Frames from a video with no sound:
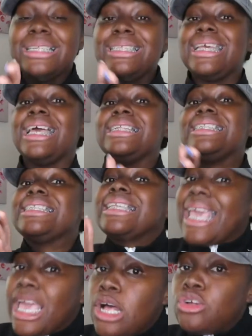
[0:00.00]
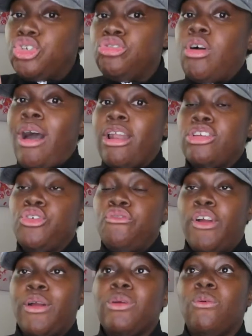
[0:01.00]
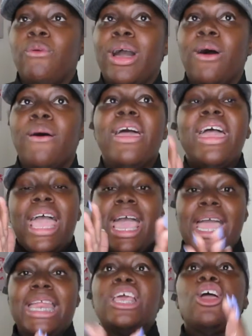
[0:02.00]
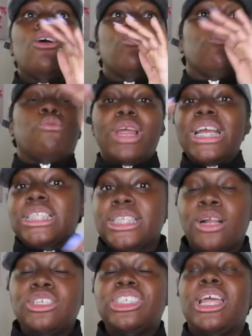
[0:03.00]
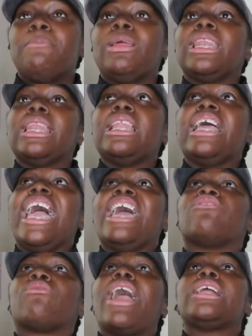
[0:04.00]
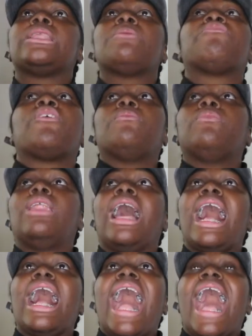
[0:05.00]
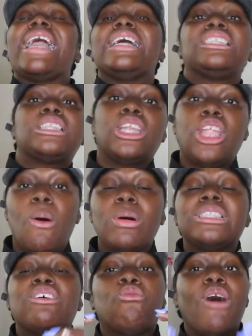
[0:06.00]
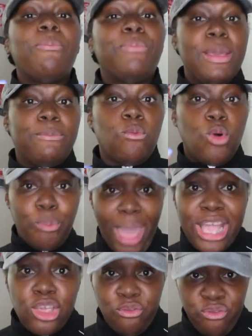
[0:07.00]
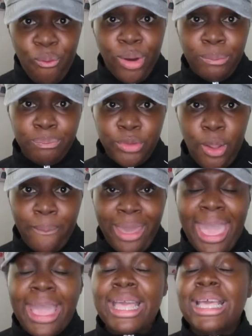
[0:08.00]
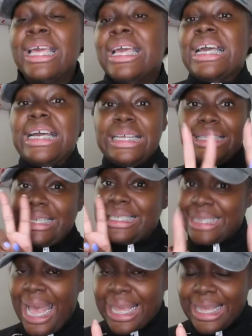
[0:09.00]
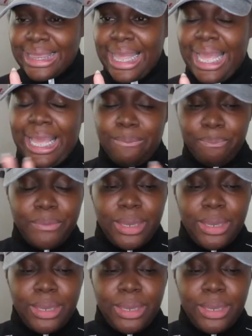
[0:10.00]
10 skills you know how to do very well and research them and, and rank them from highest to lowest of what people will pay you for okay the second thing